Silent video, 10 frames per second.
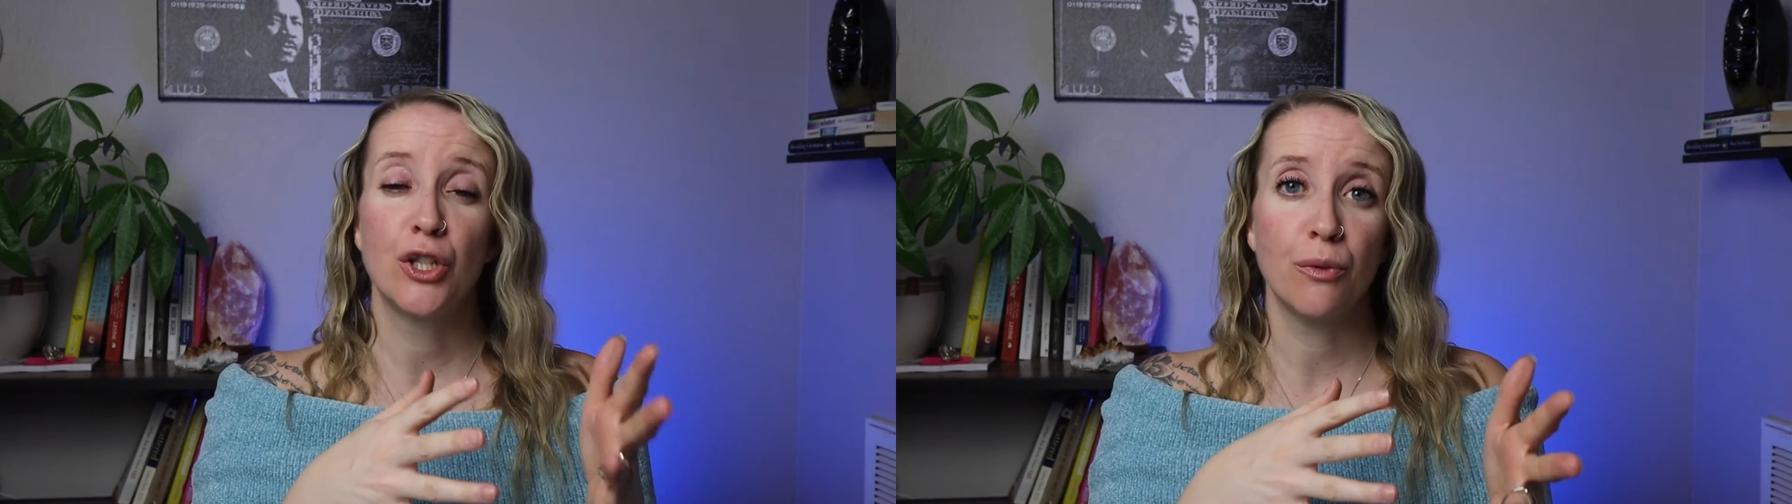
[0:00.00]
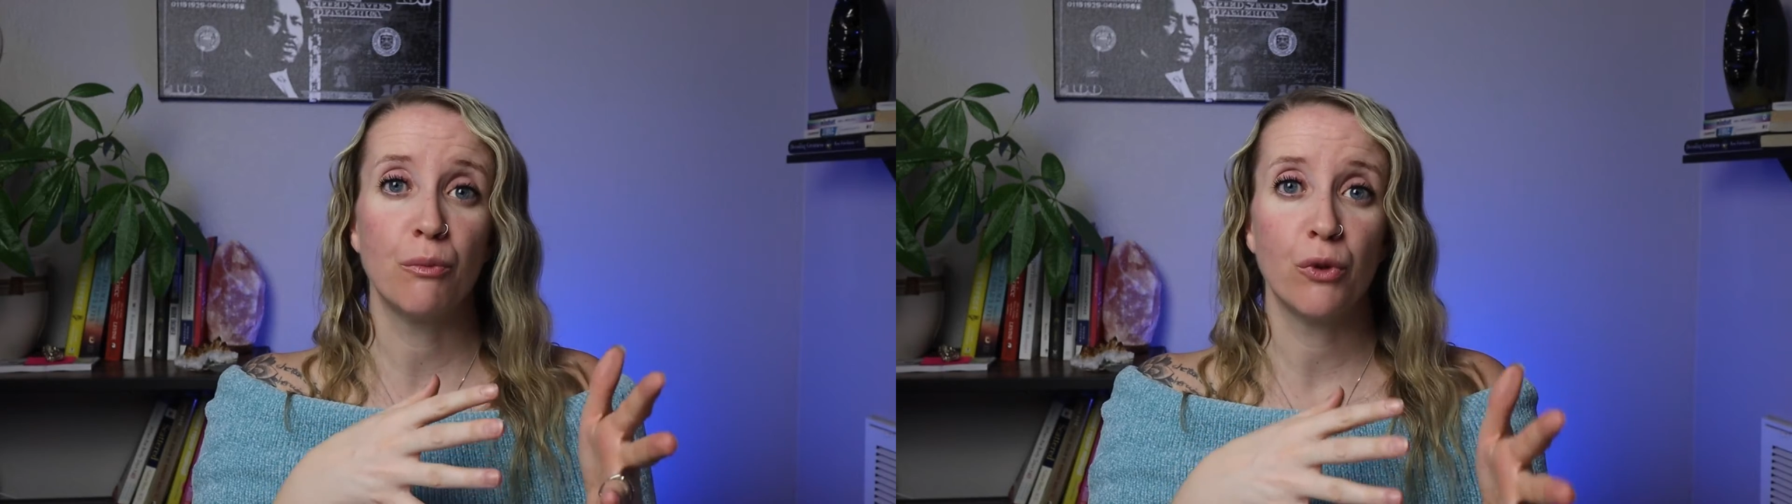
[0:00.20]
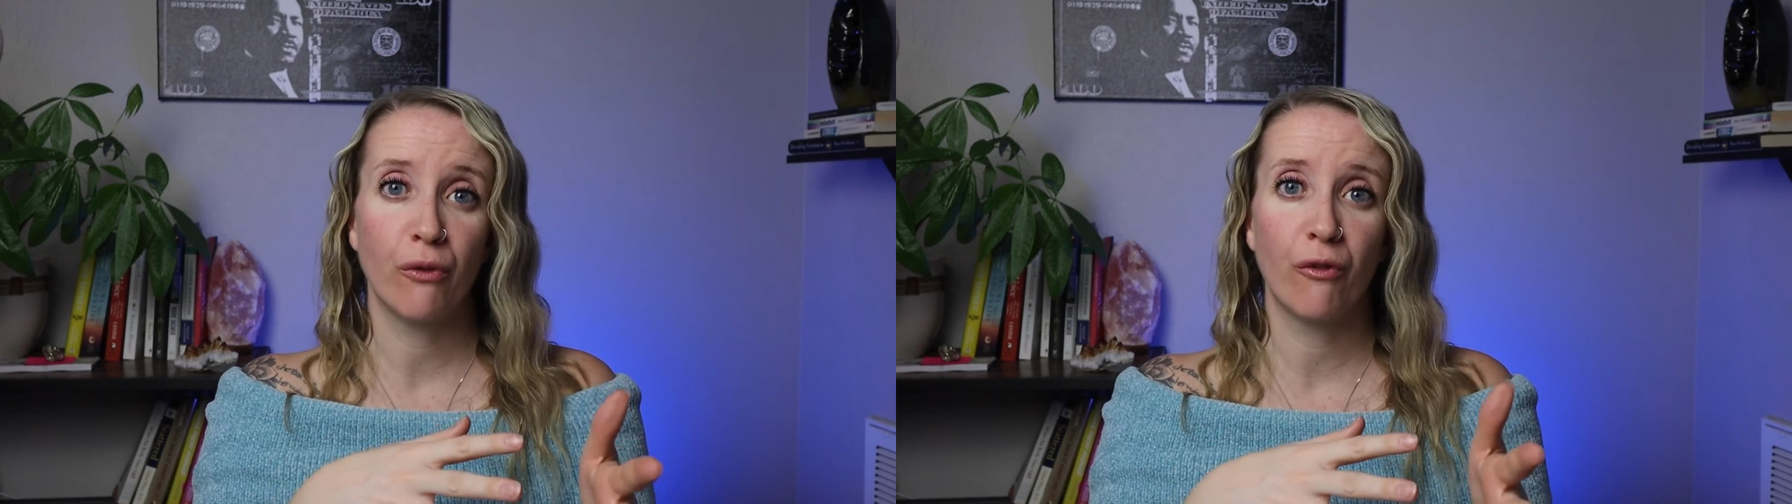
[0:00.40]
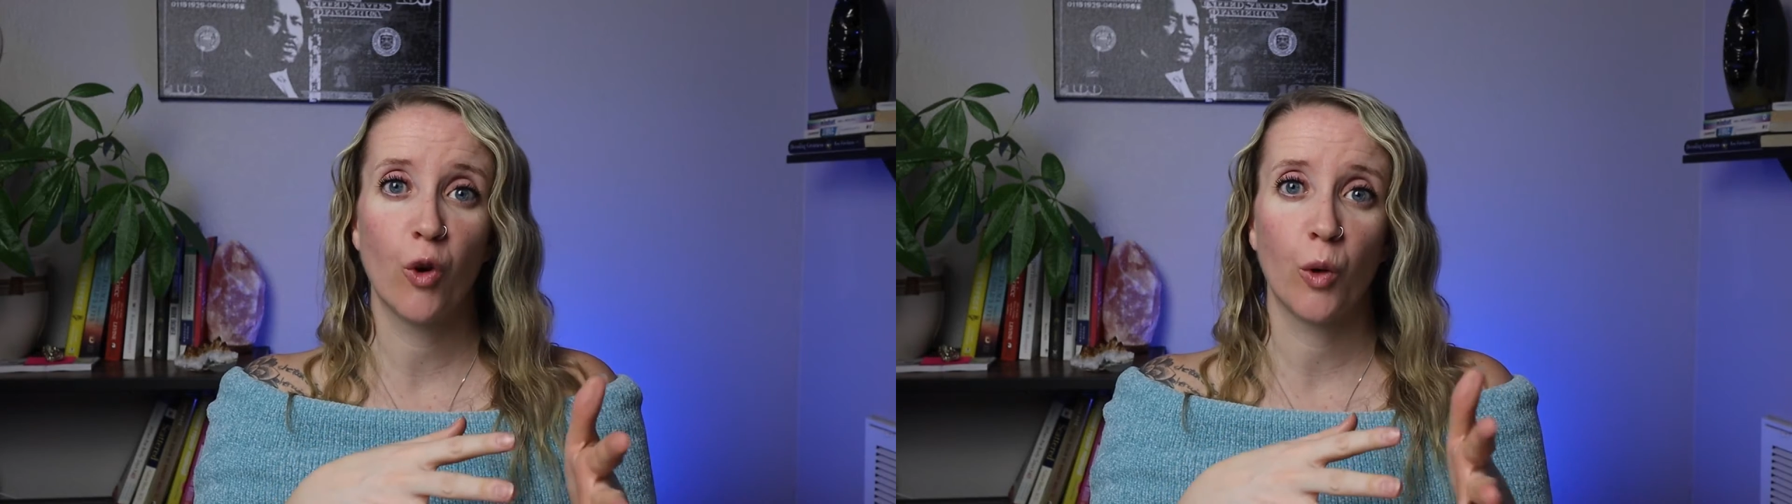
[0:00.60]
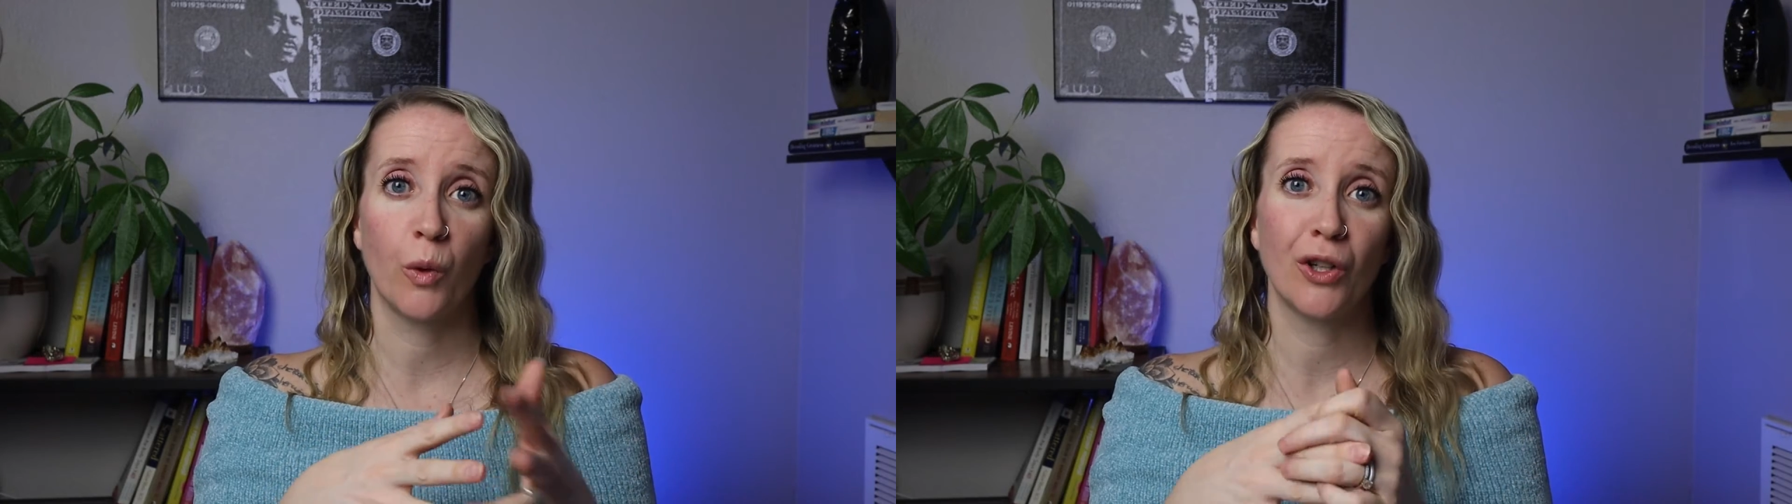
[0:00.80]
to move
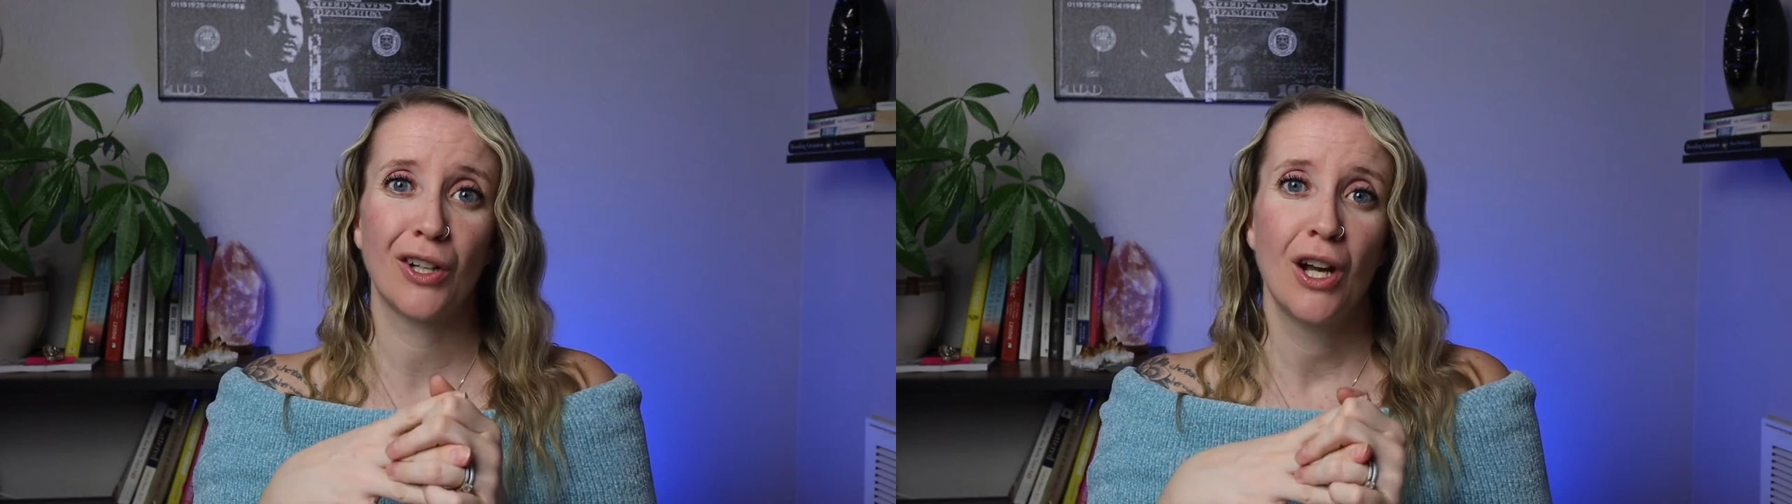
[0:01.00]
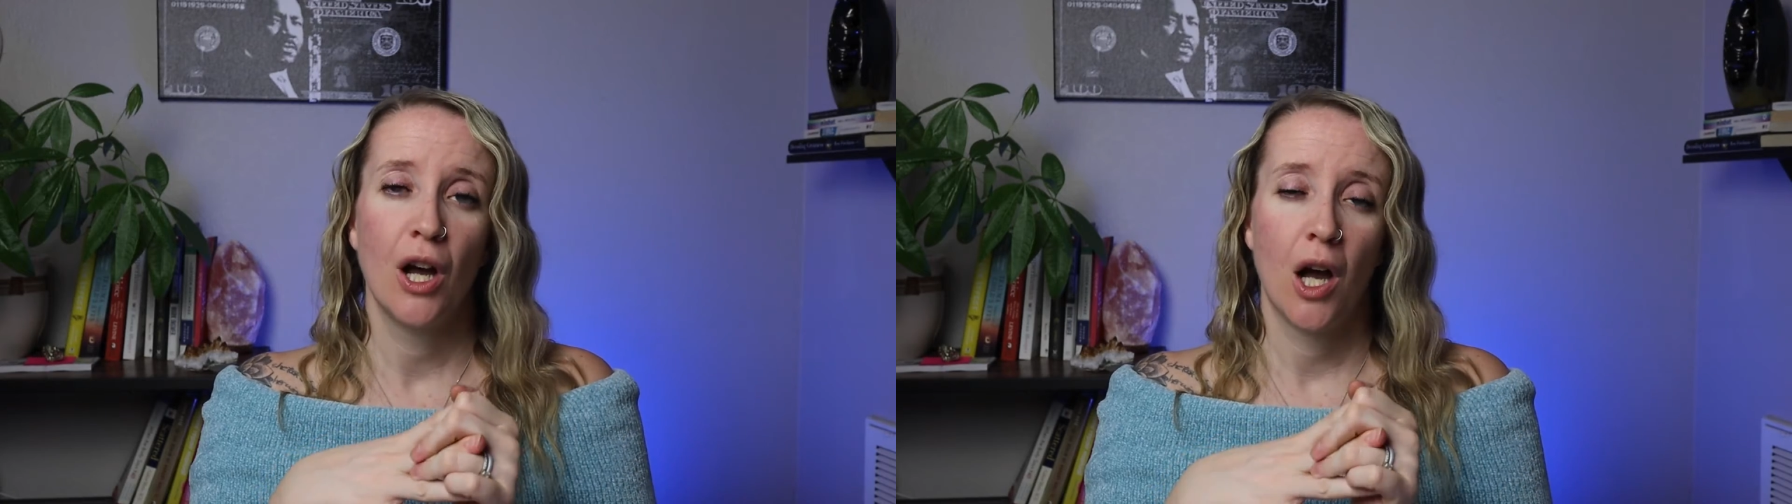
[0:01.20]
forward.